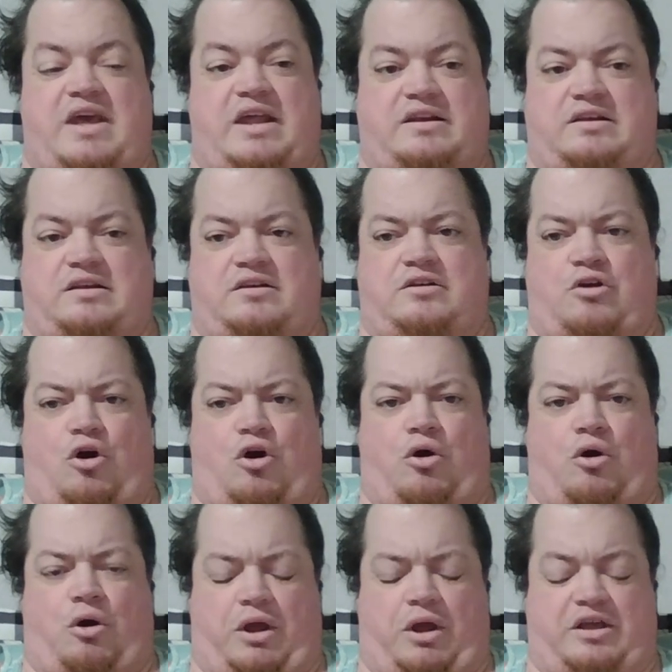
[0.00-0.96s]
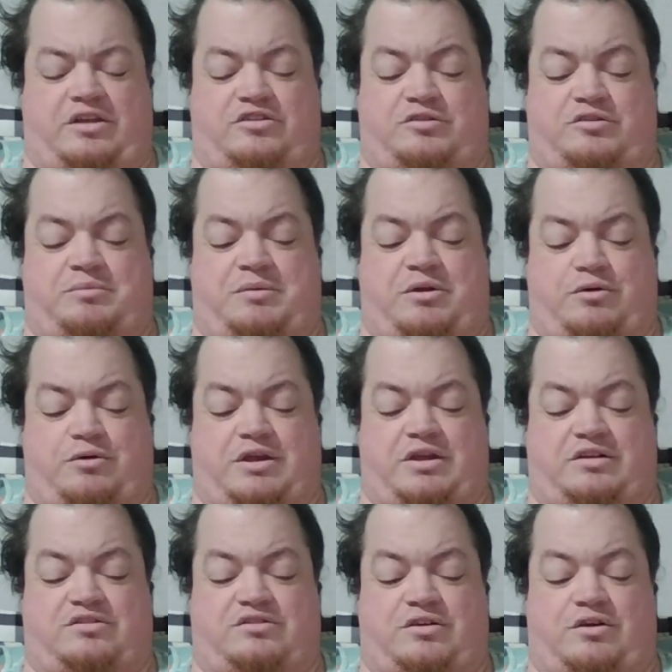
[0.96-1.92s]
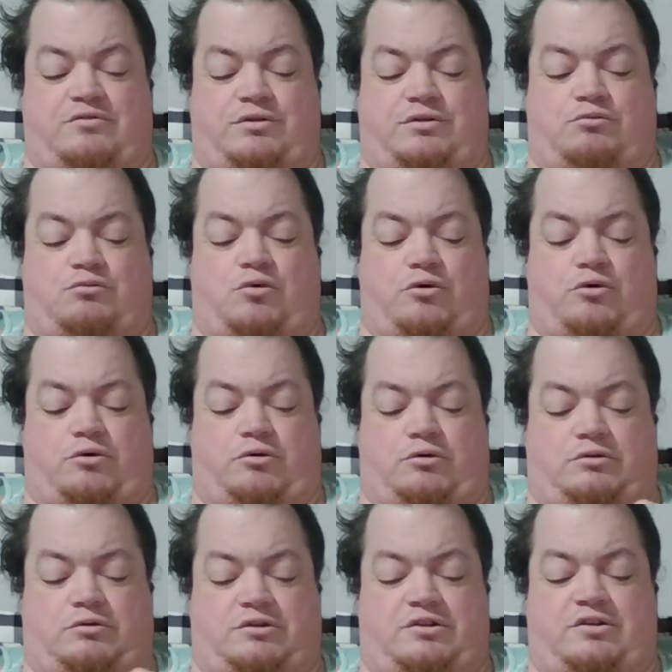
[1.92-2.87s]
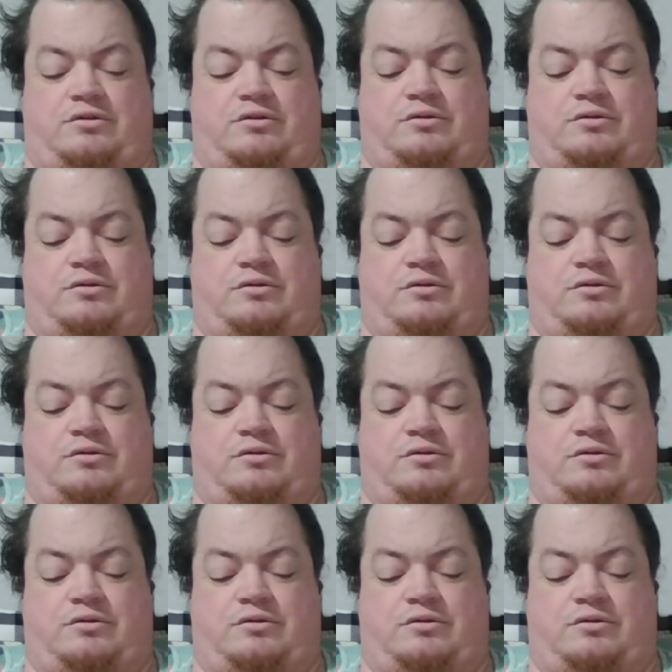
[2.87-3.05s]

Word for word: deaden our experience of the world.